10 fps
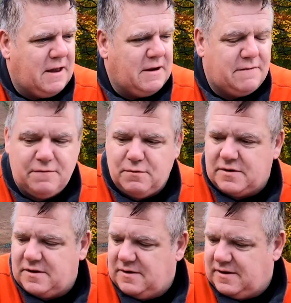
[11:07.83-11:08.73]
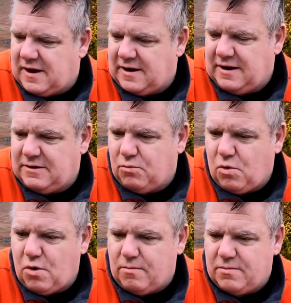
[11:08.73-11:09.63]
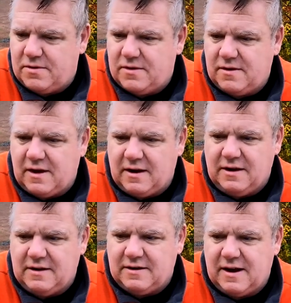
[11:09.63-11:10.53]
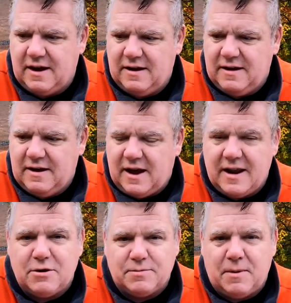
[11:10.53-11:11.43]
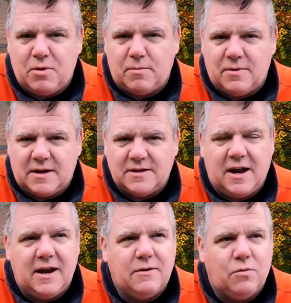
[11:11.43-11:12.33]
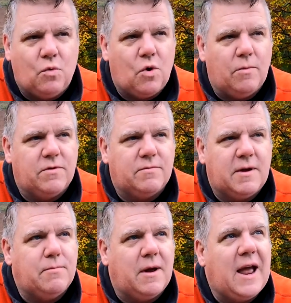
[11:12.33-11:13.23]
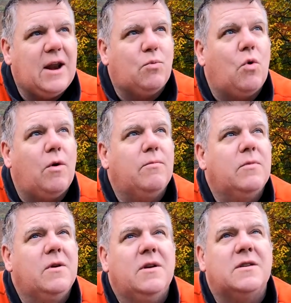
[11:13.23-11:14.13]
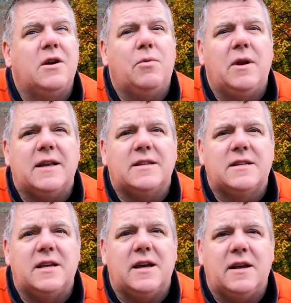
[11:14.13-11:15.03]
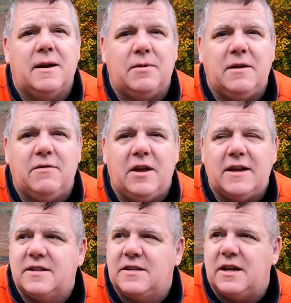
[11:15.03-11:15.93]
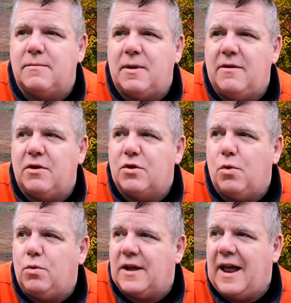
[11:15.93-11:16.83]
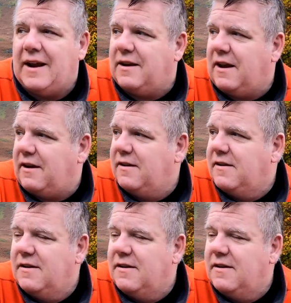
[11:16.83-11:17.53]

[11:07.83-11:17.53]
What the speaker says: need food, I need warmth, and that was my problem last night, warmth, keep my head warm, so I don't want to get sick, and I believe you get sick by having a cold head at night.